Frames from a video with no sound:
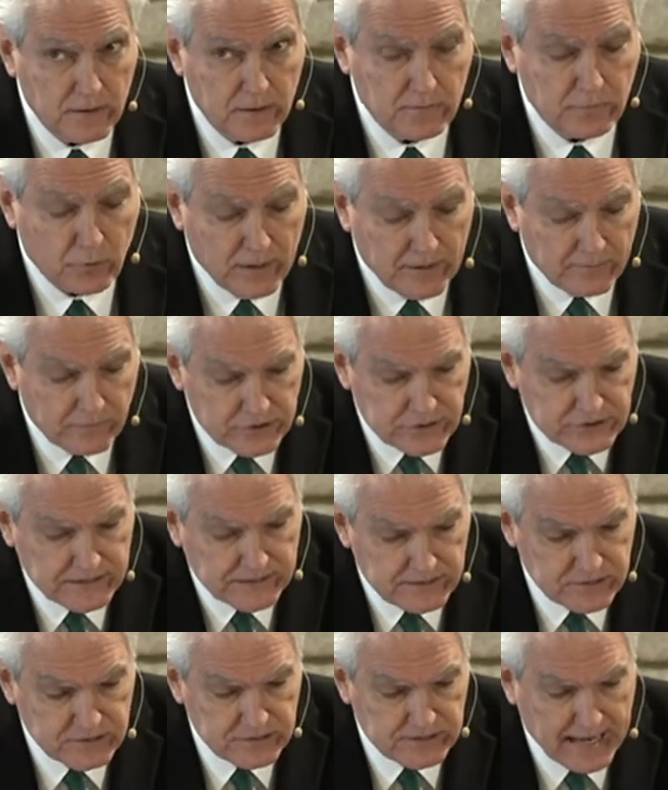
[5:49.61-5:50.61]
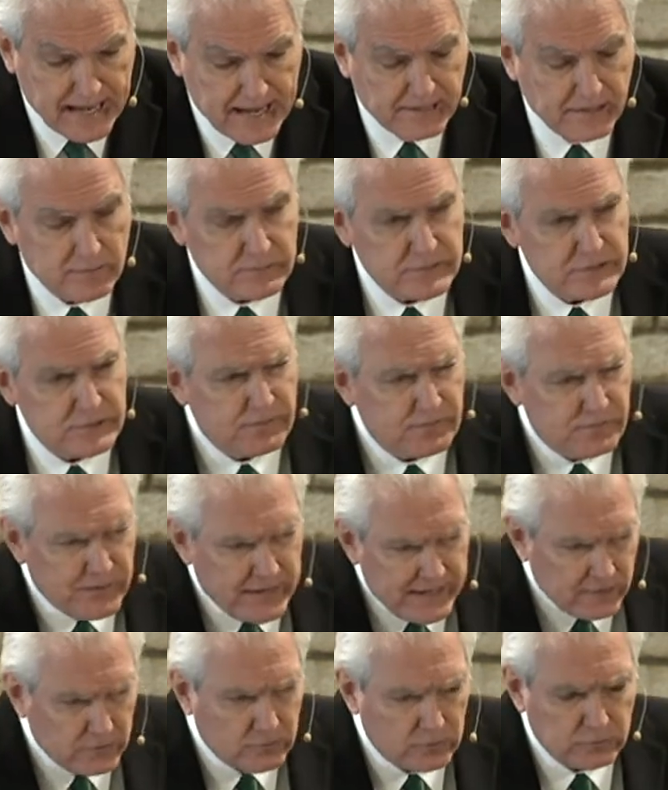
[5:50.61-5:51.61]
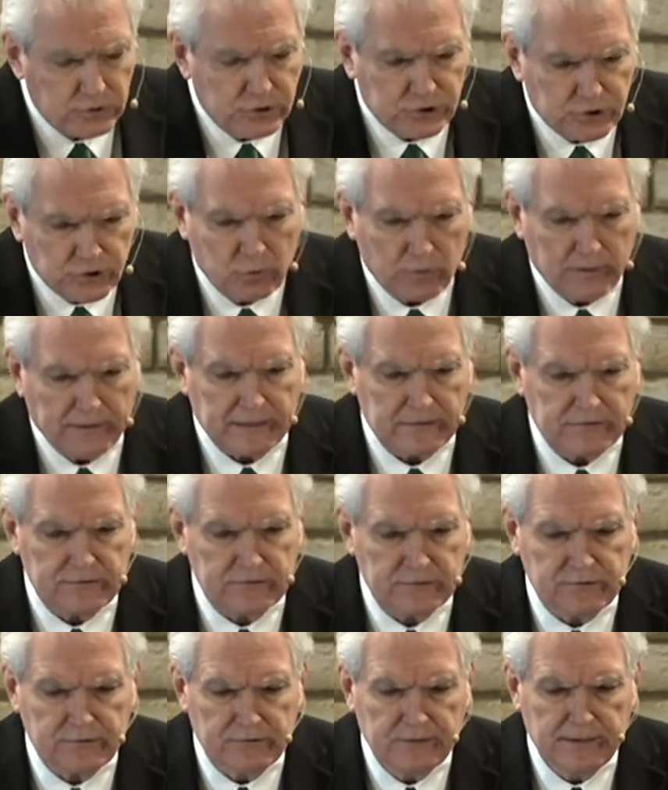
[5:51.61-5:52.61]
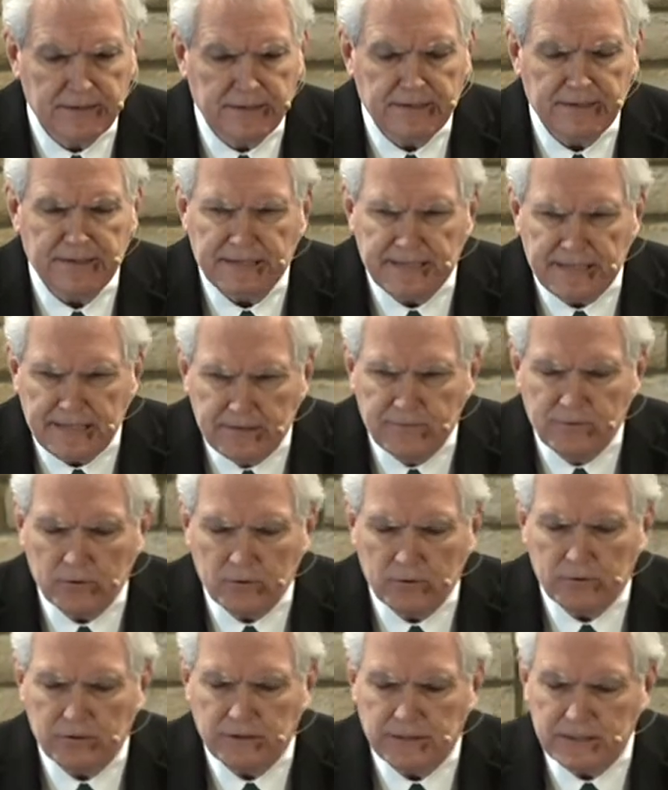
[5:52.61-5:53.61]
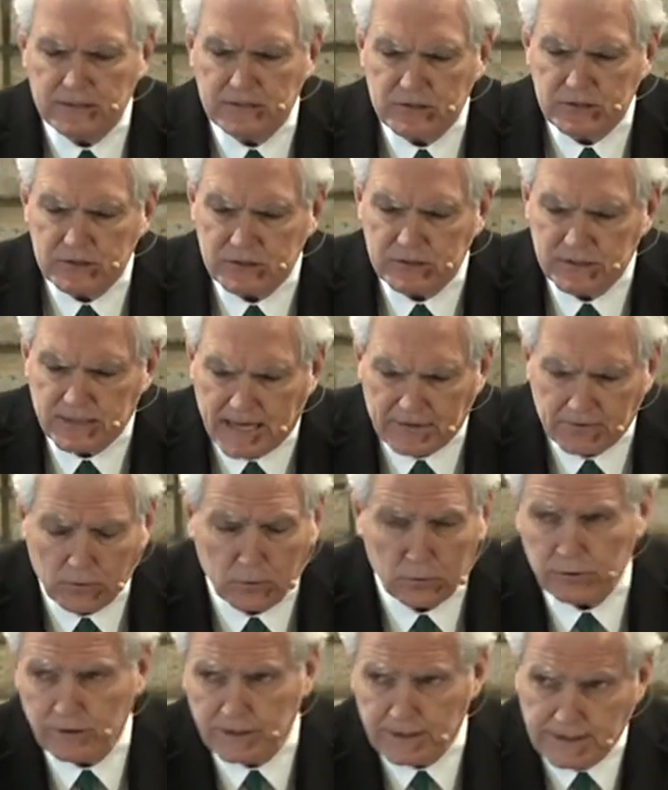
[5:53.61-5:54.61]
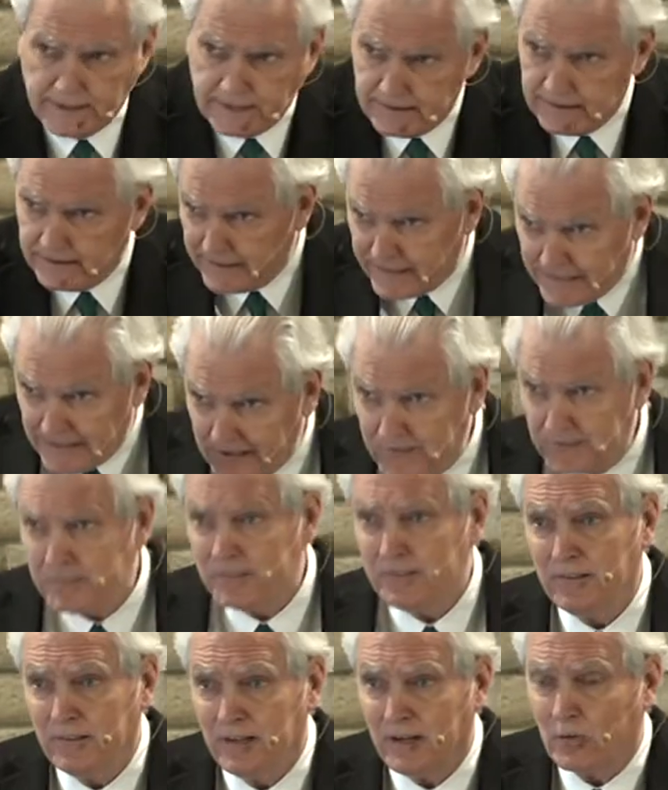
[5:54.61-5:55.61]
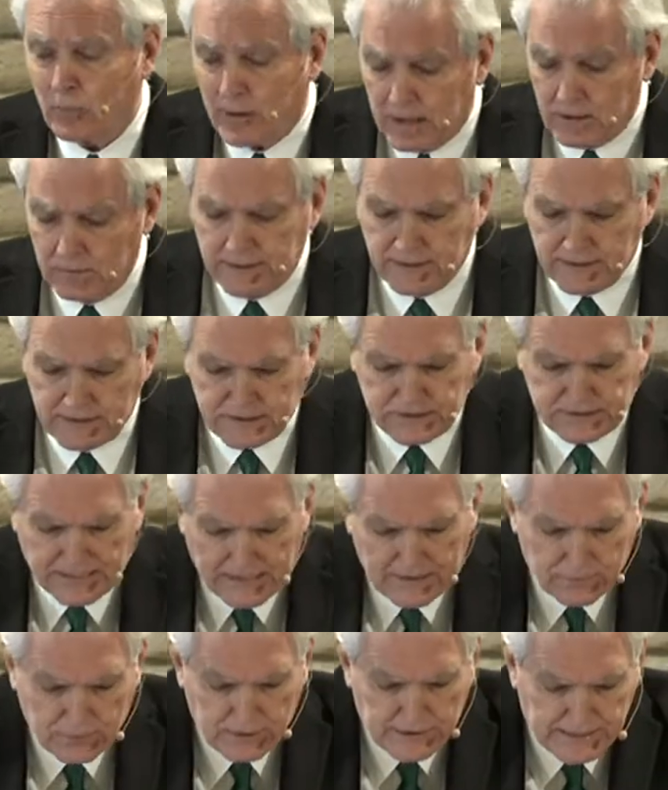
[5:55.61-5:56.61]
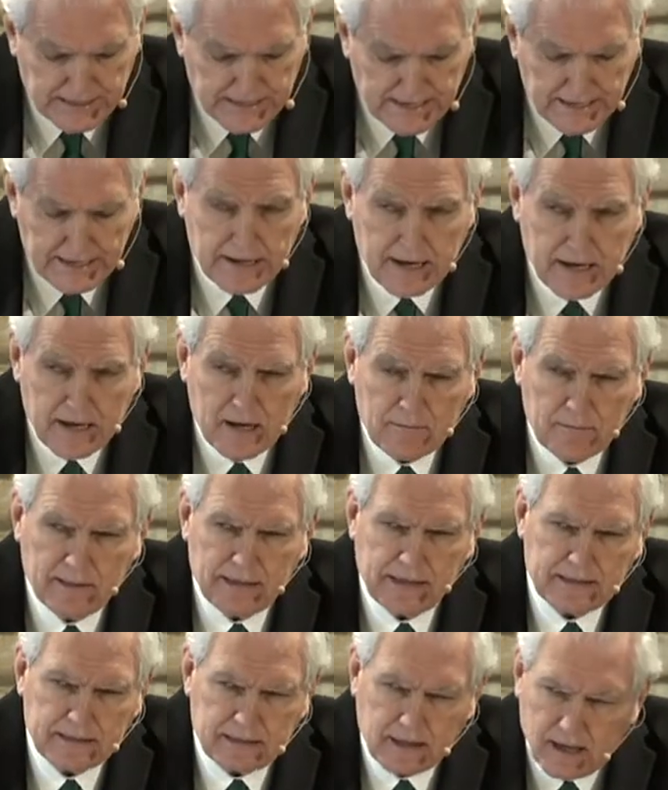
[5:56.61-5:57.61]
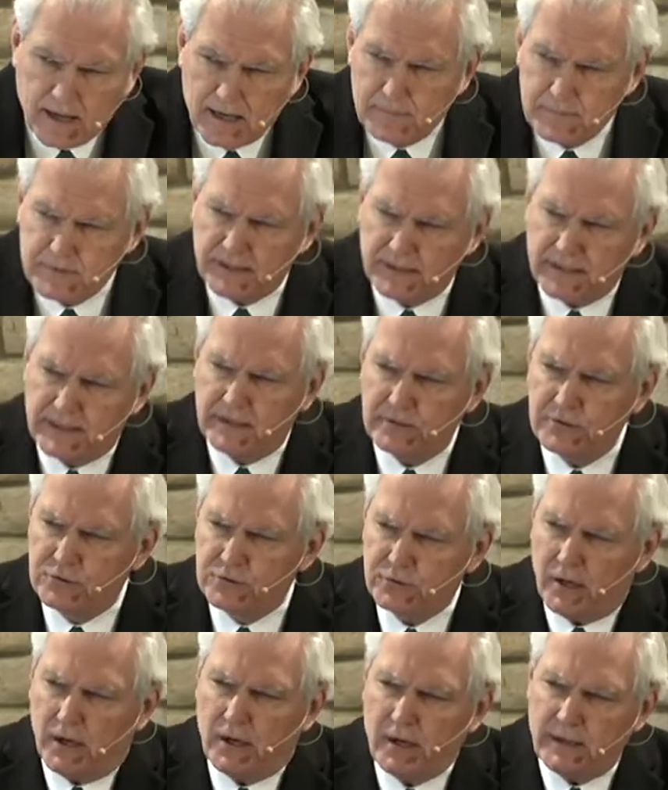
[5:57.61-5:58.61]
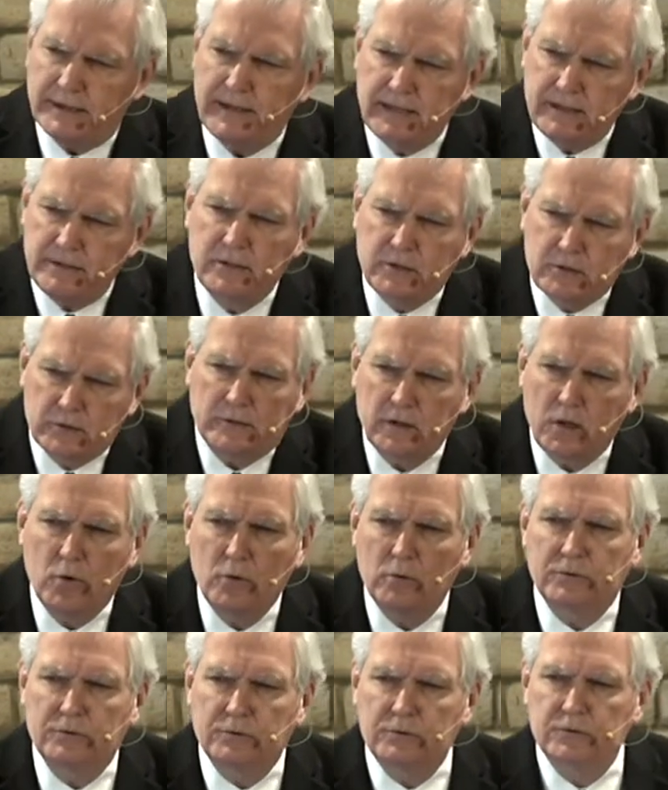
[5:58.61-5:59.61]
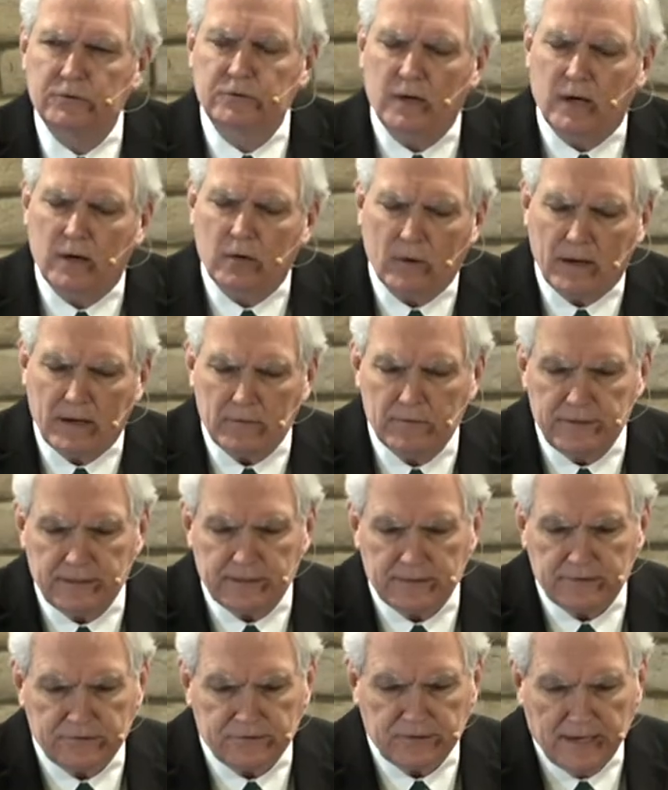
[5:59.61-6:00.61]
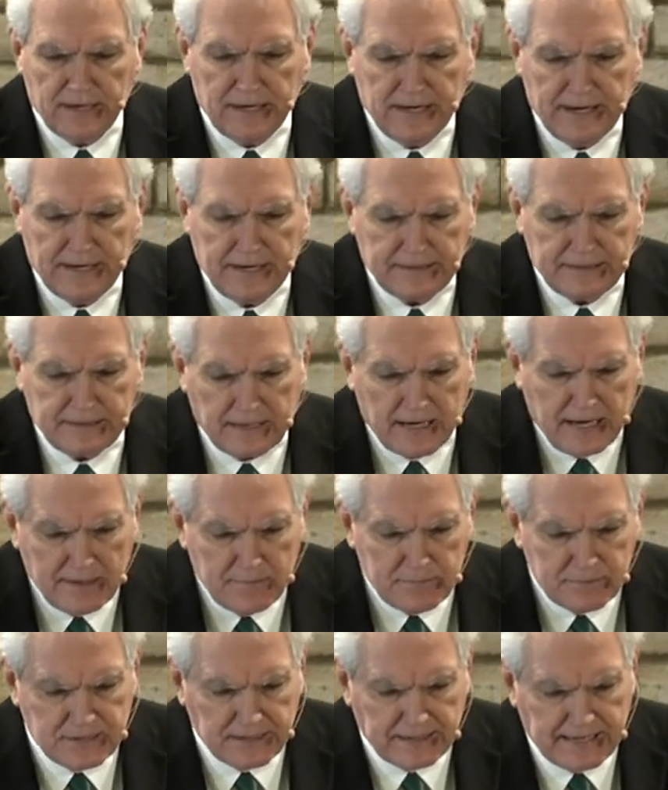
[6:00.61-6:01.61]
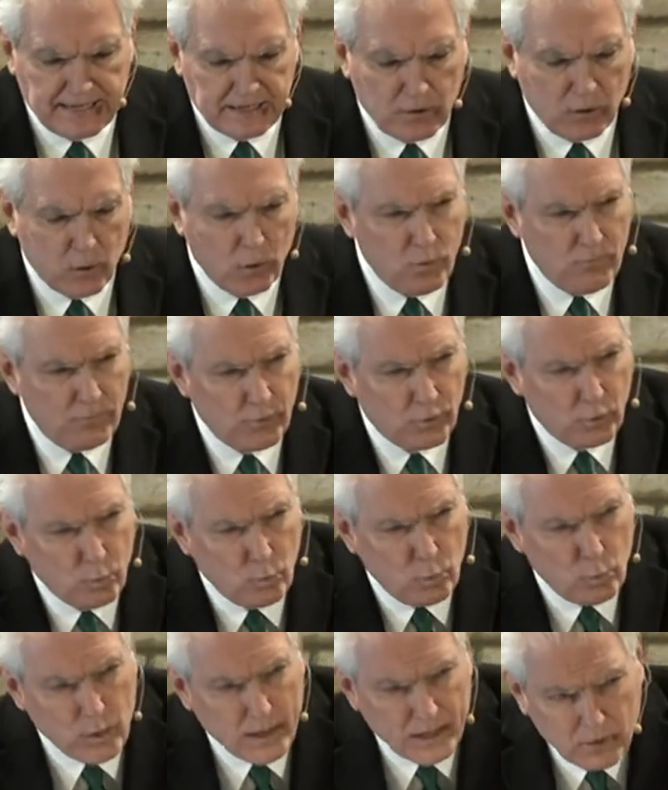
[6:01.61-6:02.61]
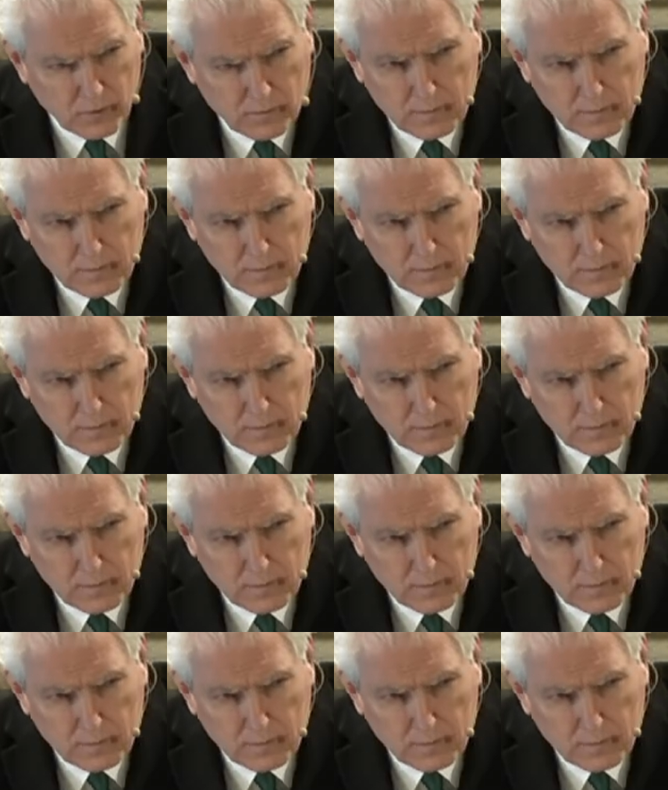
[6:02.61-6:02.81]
For ever since Adam's fatal choice, evil is not only here around us every day, but at times it can draw in close around us. At times it can overwhelm